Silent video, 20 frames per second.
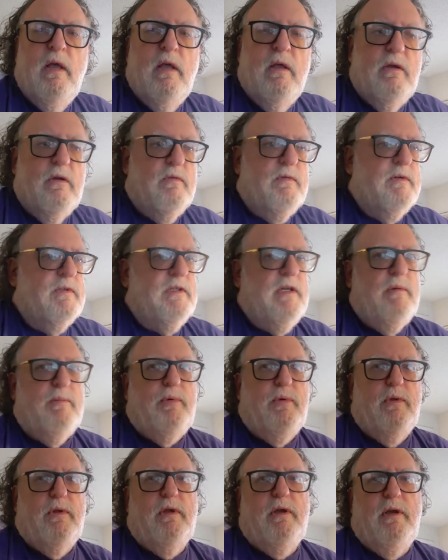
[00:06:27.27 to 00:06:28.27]
And for
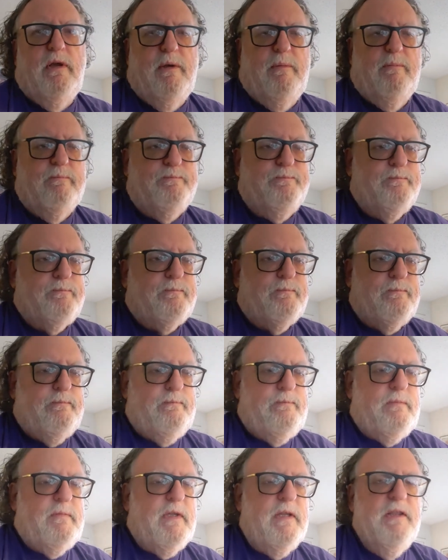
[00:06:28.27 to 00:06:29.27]
example,
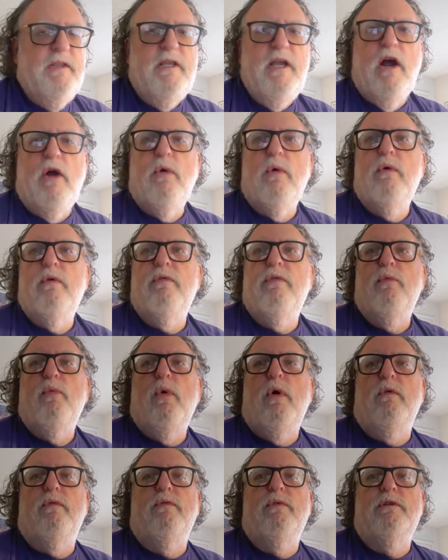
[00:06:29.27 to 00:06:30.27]
The Hour of the
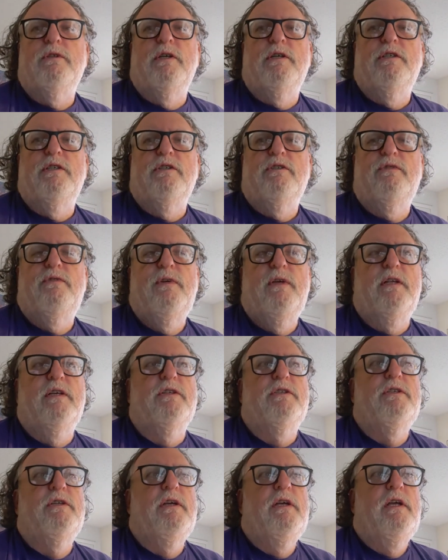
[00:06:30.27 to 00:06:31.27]
Wolf, which I just
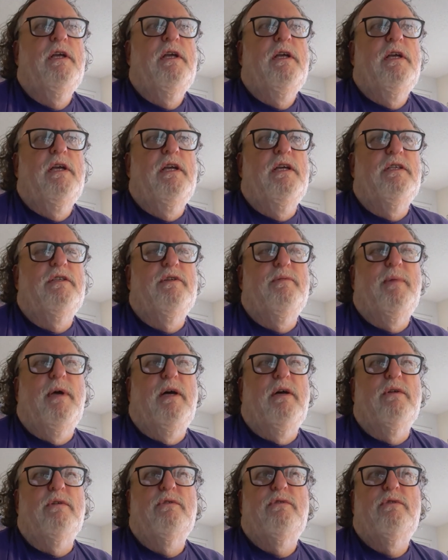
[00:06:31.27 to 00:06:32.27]
finished, it's
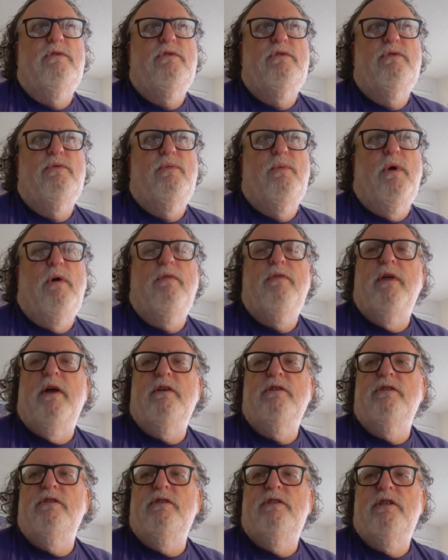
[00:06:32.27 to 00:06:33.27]
about
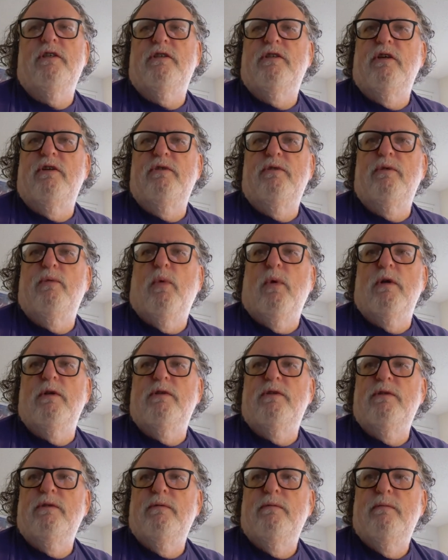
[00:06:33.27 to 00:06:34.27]
12,600
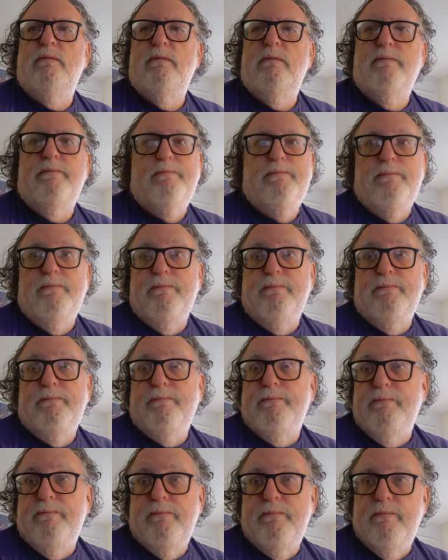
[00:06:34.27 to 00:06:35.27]
words.
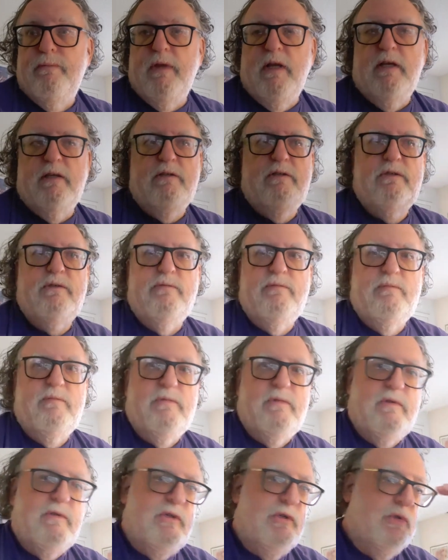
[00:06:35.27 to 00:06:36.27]
It's
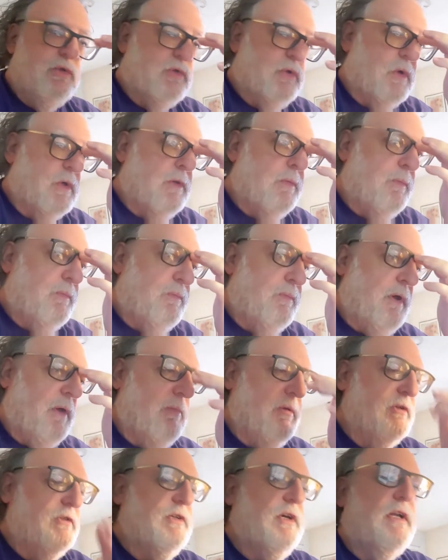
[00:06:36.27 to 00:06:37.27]
too short to
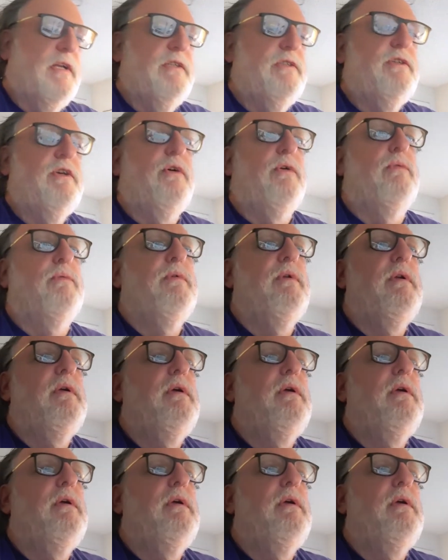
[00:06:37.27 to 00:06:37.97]
publish on its own.